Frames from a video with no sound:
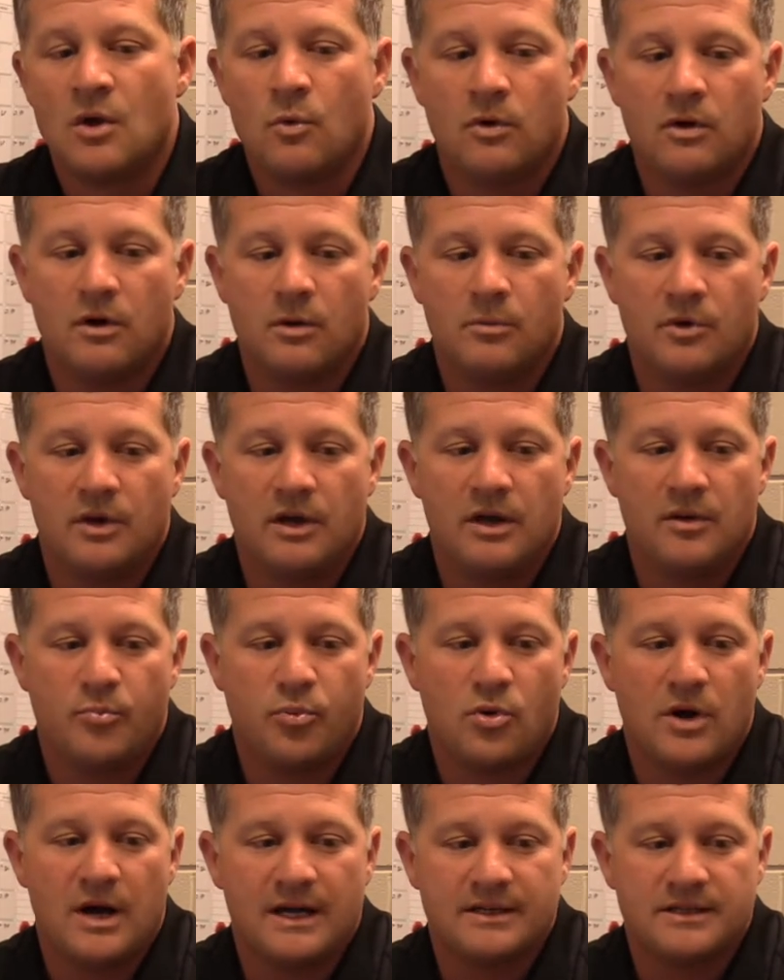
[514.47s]
Well, I mean, at
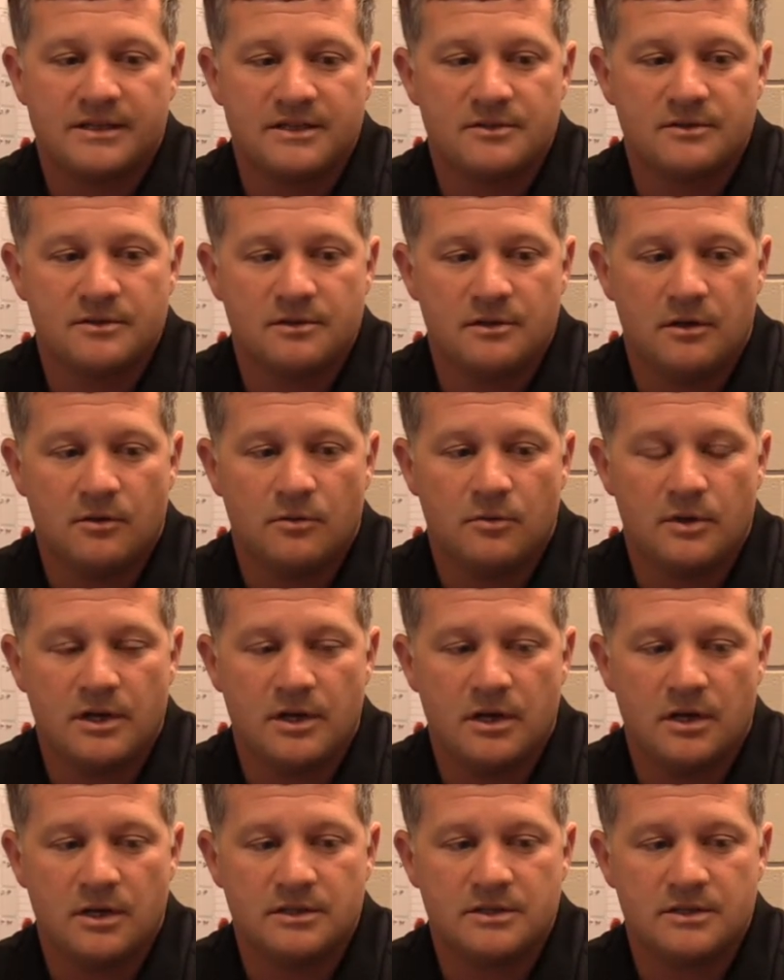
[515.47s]
practice, you know, we
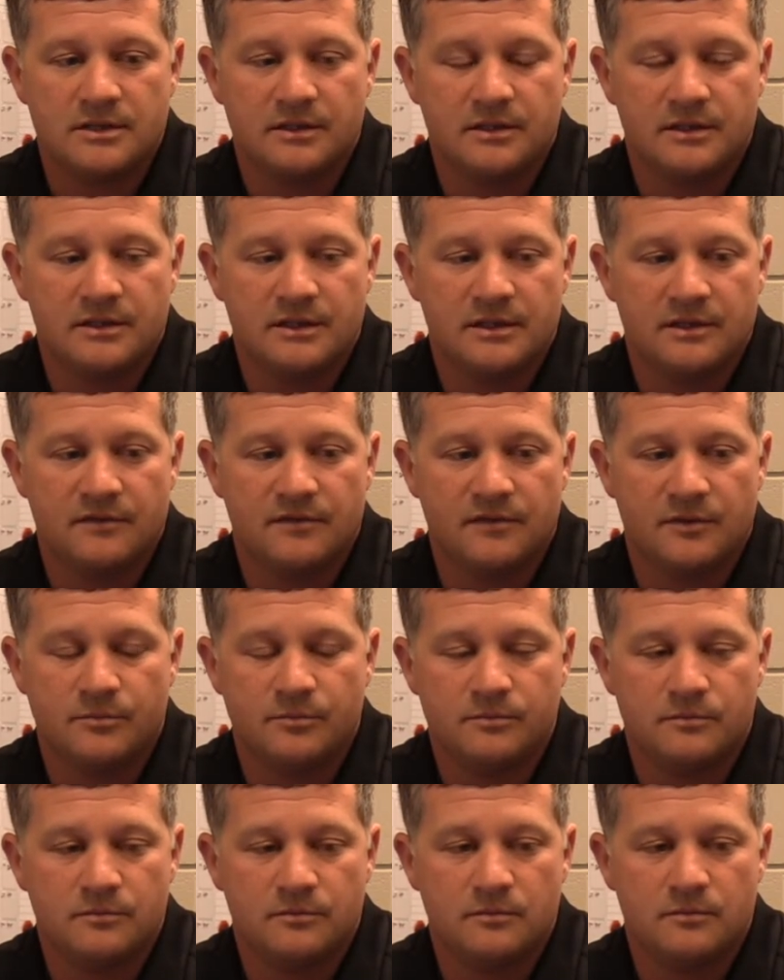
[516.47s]
constantly give
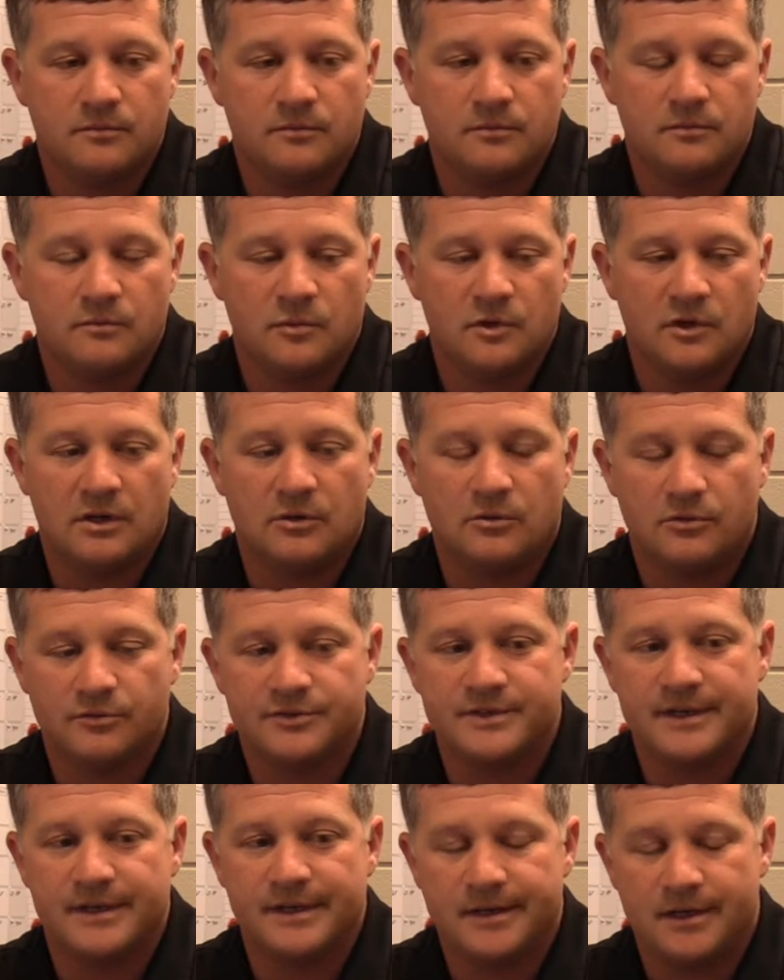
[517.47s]
them well, I
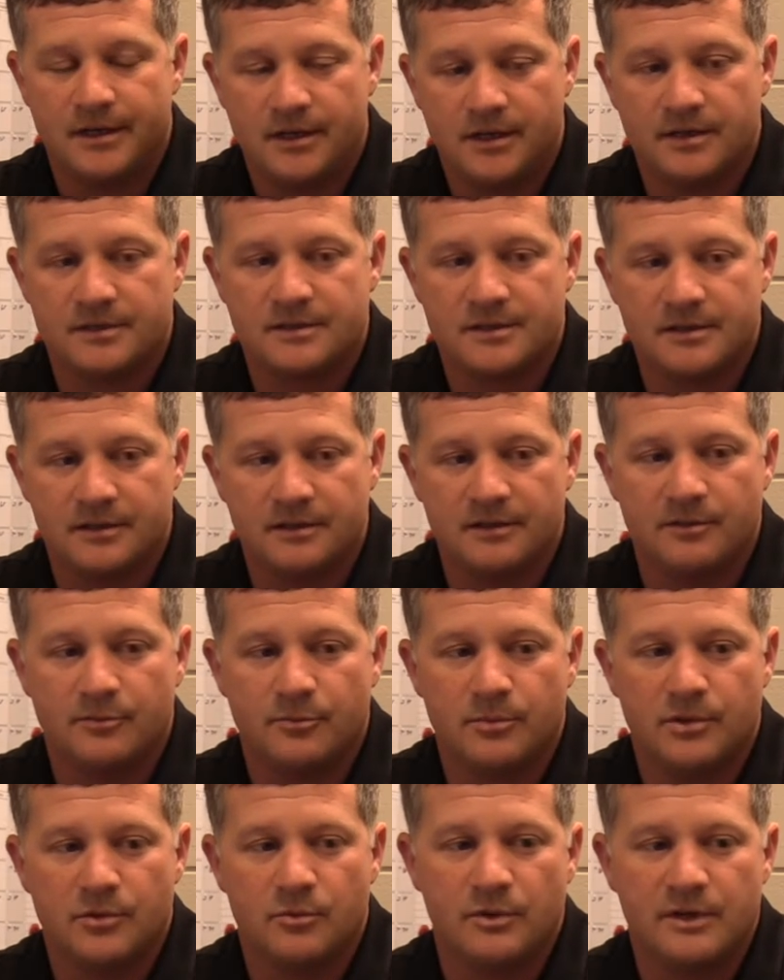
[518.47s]
won't say constantly,
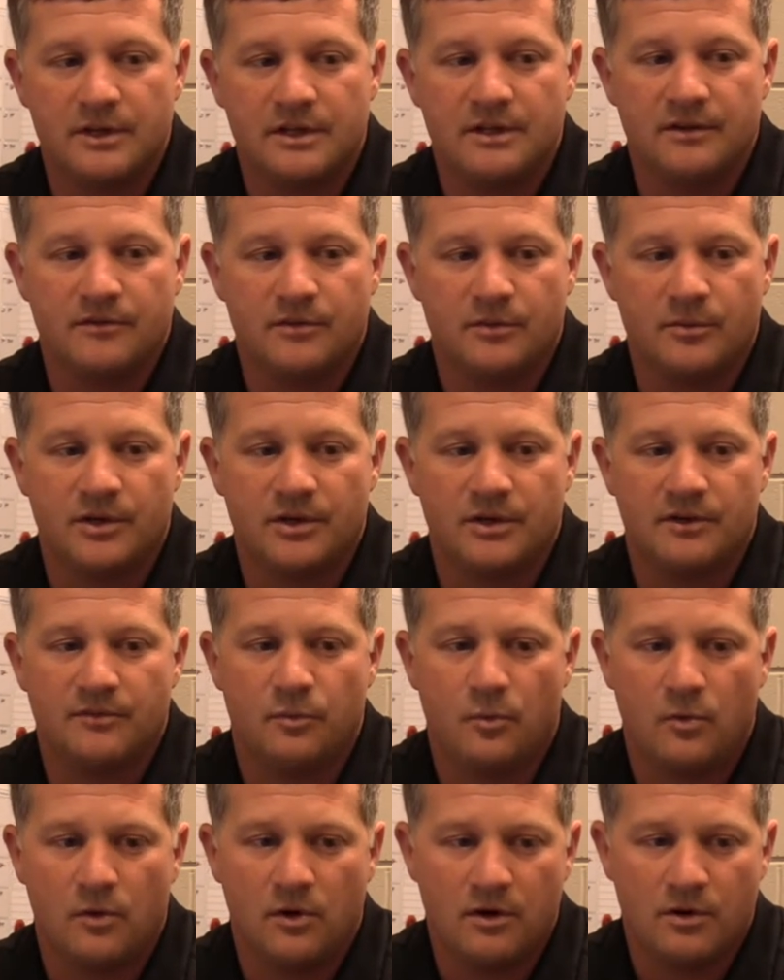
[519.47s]
but we give them
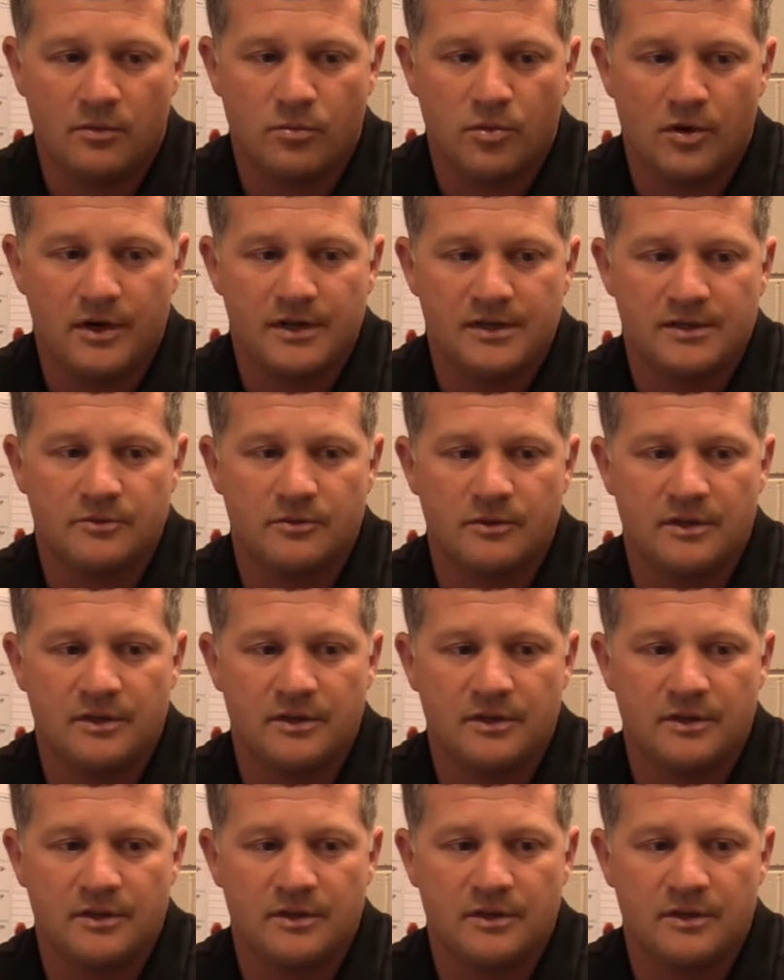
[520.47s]
enough water breaks.